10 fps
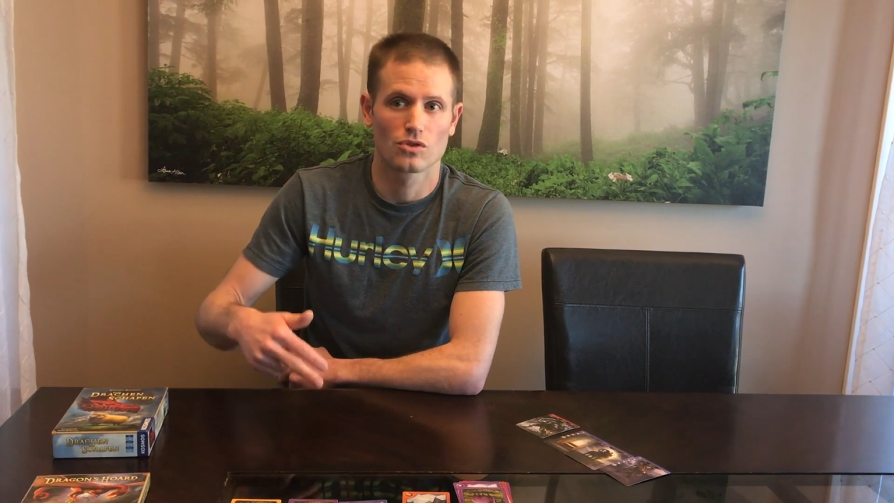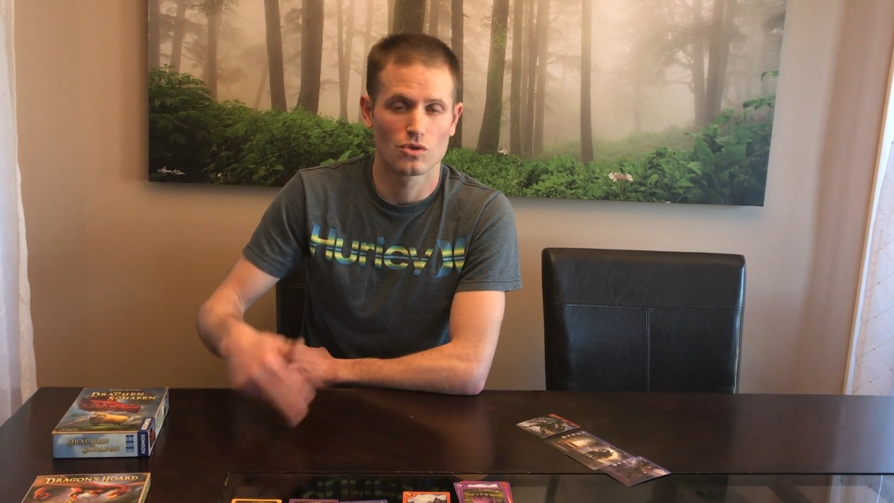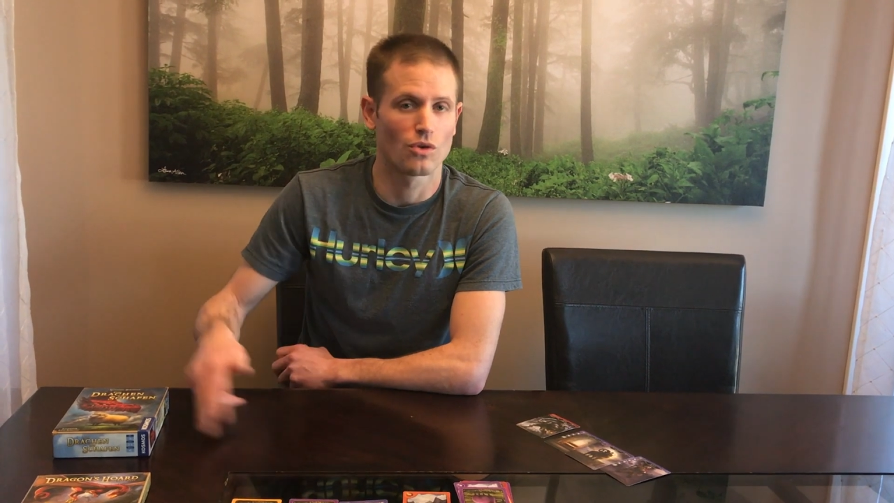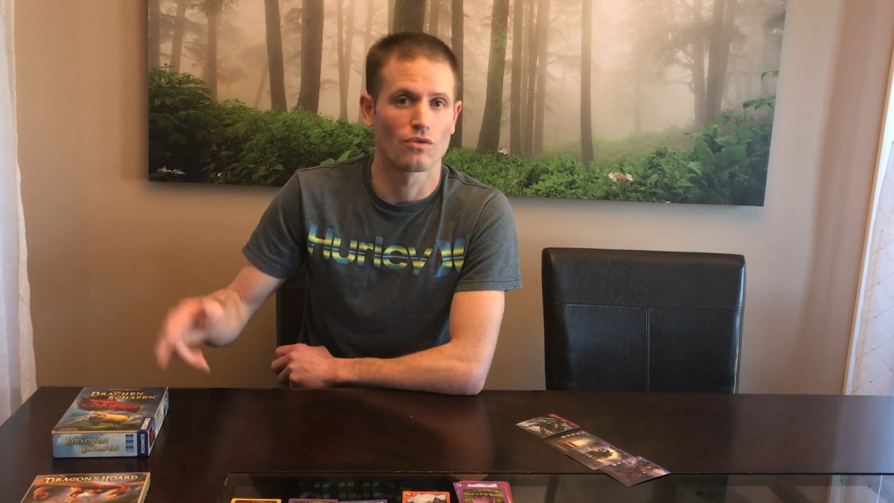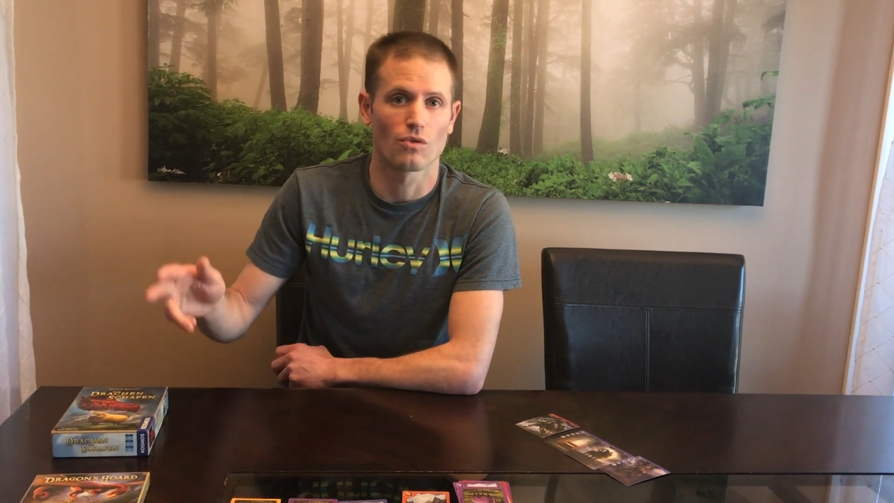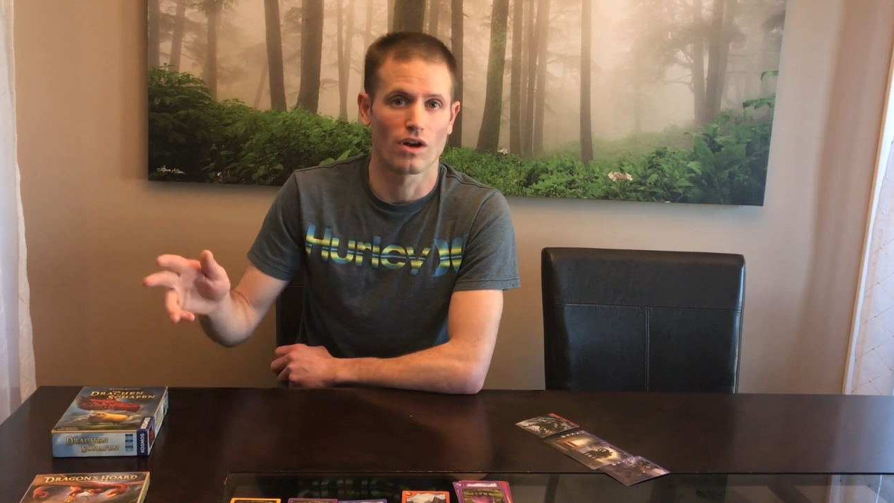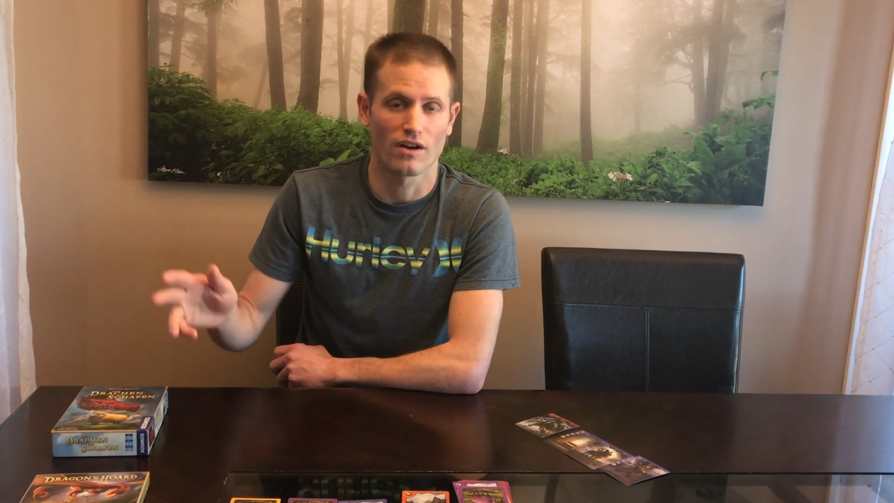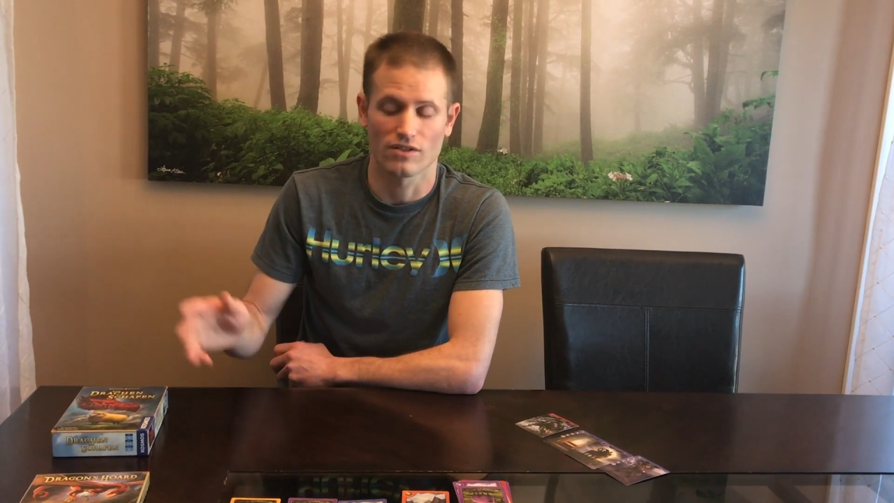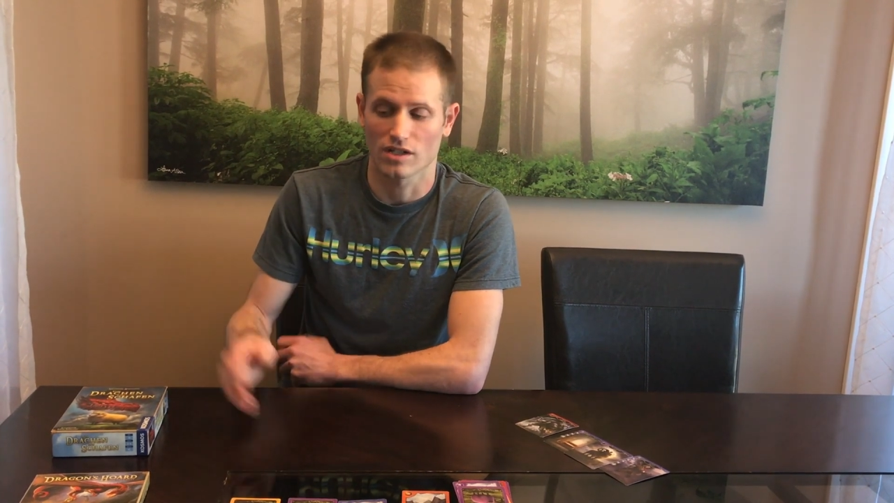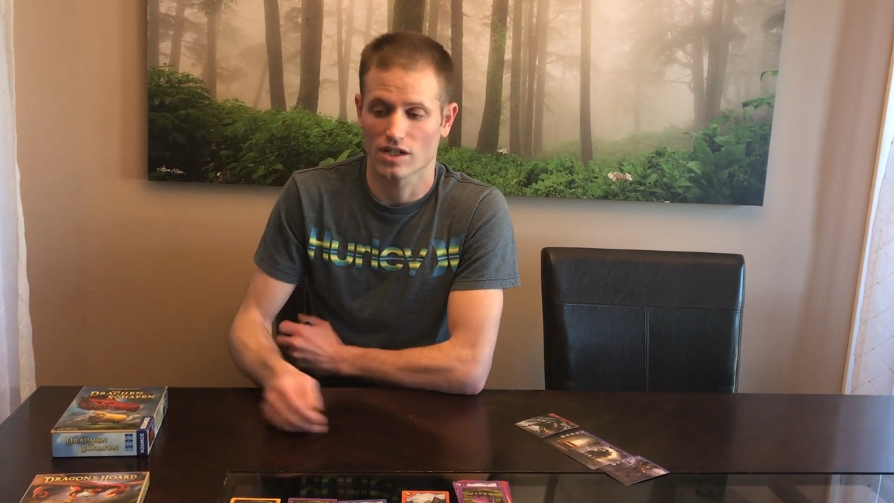2 of
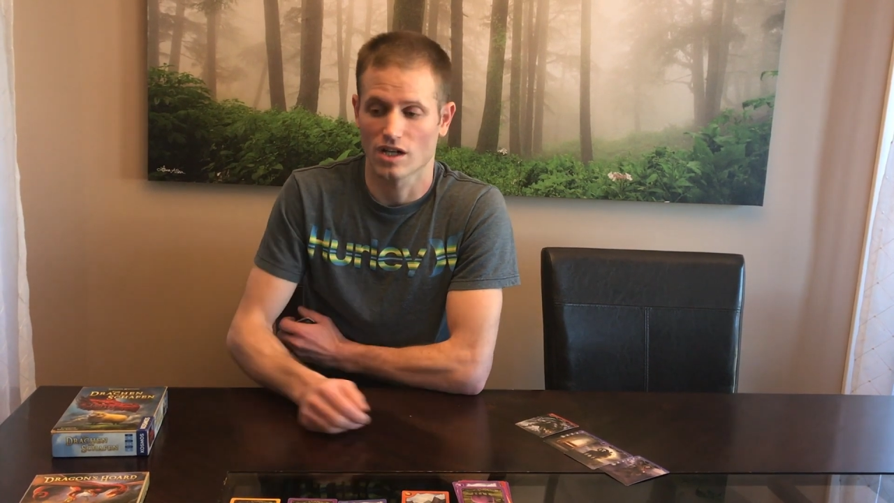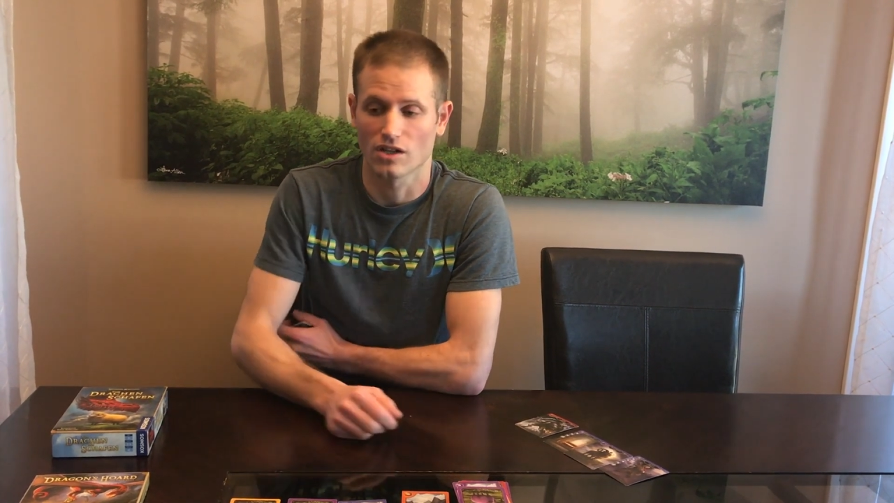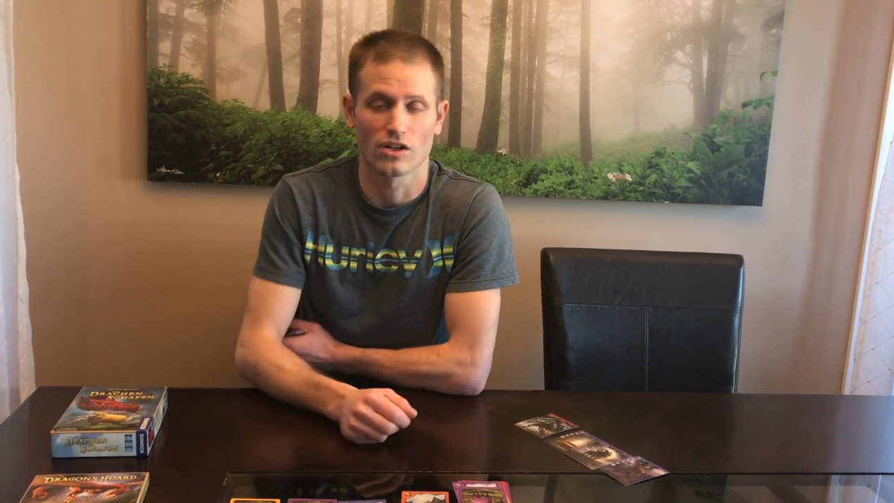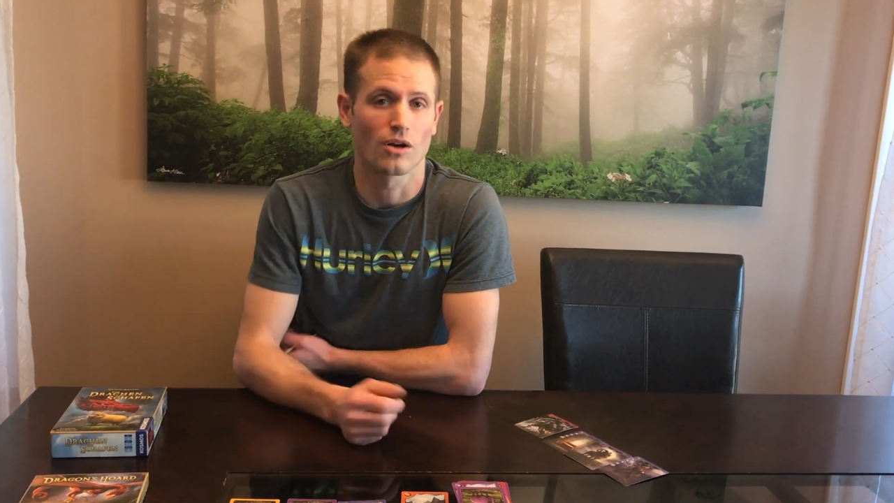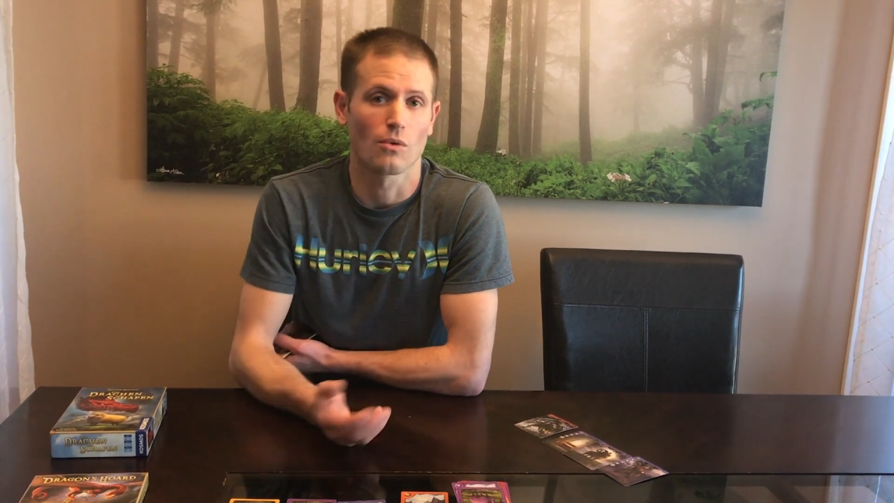whatever color